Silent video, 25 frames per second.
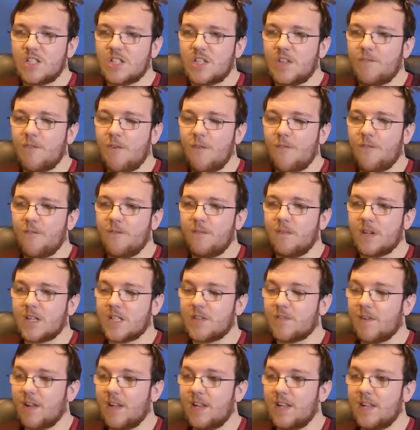if
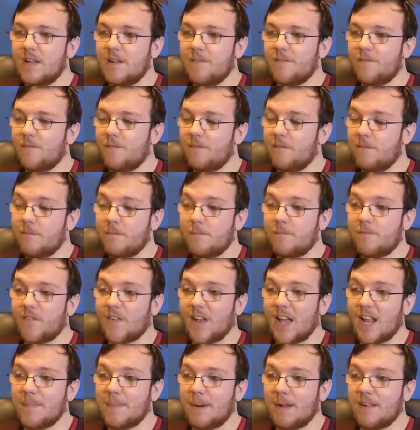I
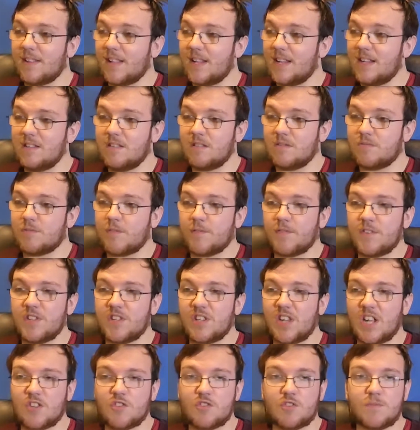forget about it then something
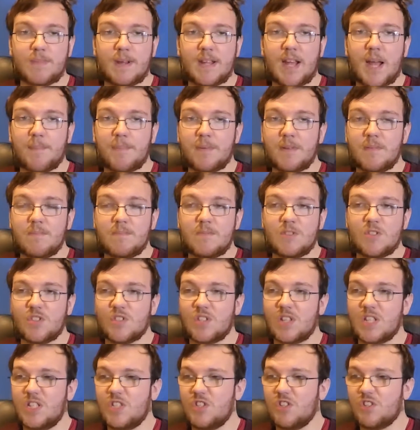disastrous might happen.
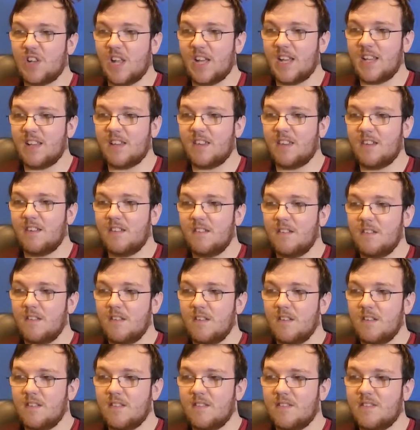It's just like
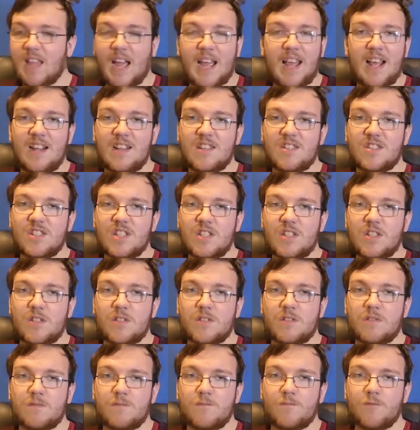
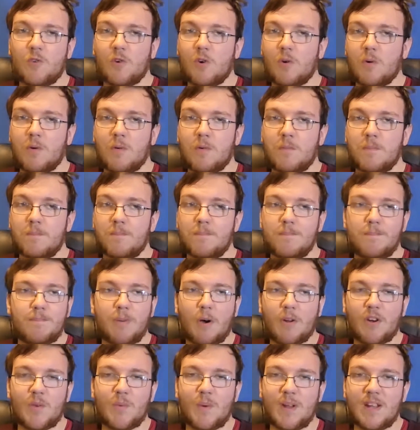dialysis for
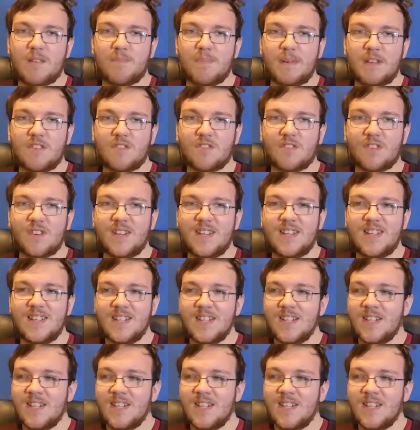body weight basically.